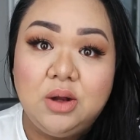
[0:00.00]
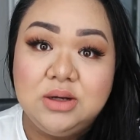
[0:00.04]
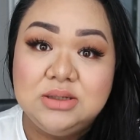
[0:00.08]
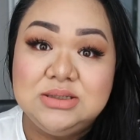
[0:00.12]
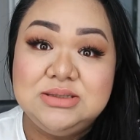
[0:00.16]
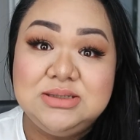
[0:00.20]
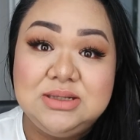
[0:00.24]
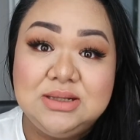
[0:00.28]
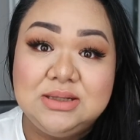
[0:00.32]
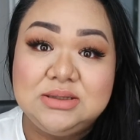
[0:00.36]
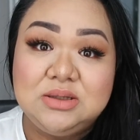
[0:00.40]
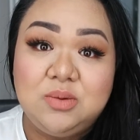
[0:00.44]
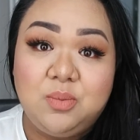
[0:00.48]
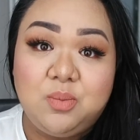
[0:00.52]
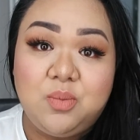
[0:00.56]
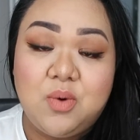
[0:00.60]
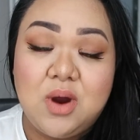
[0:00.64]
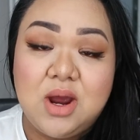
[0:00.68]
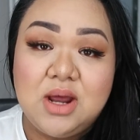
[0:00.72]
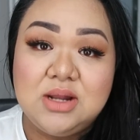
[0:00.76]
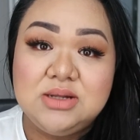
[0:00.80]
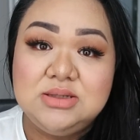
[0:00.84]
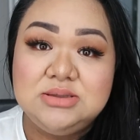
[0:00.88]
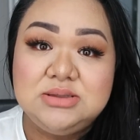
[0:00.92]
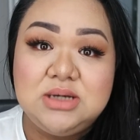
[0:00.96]
selected
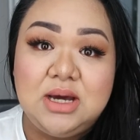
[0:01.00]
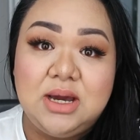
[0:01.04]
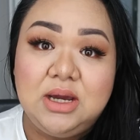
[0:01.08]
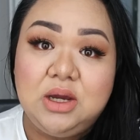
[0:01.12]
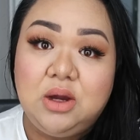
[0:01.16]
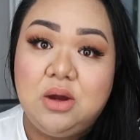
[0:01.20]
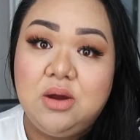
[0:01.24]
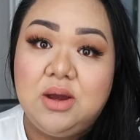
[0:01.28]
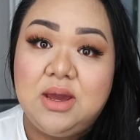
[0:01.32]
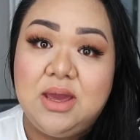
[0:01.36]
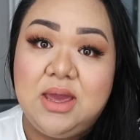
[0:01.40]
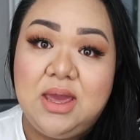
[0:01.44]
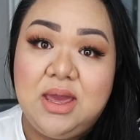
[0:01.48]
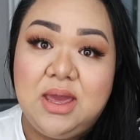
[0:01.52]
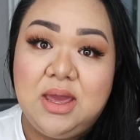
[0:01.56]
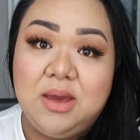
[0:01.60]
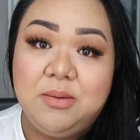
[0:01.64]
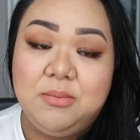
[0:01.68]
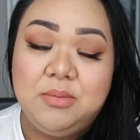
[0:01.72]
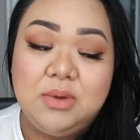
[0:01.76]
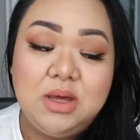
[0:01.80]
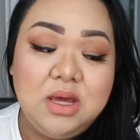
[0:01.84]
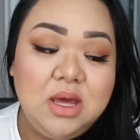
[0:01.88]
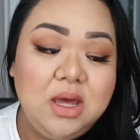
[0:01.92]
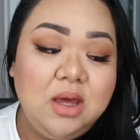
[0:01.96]
brands, I go
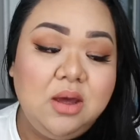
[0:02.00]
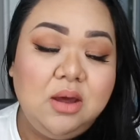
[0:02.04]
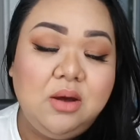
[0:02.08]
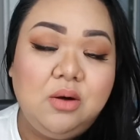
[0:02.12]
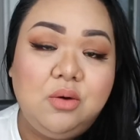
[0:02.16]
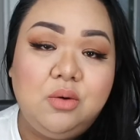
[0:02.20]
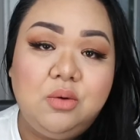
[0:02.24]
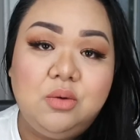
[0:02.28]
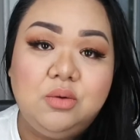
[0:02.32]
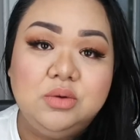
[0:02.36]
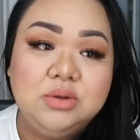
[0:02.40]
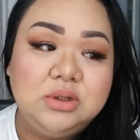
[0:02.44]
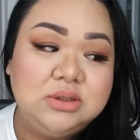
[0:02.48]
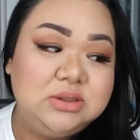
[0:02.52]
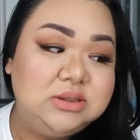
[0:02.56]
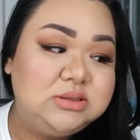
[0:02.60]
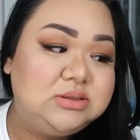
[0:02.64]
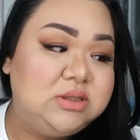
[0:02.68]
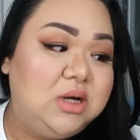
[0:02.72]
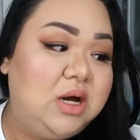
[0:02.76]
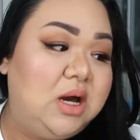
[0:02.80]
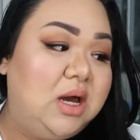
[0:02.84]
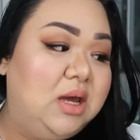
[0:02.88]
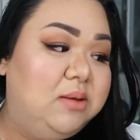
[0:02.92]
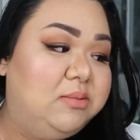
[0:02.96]
ham all the
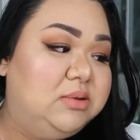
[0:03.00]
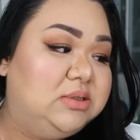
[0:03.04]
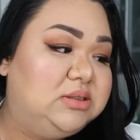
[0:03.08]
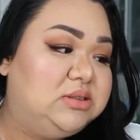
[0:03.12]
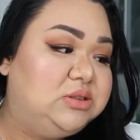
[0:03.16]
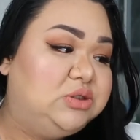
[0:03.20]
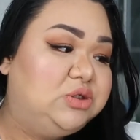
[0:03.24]
time.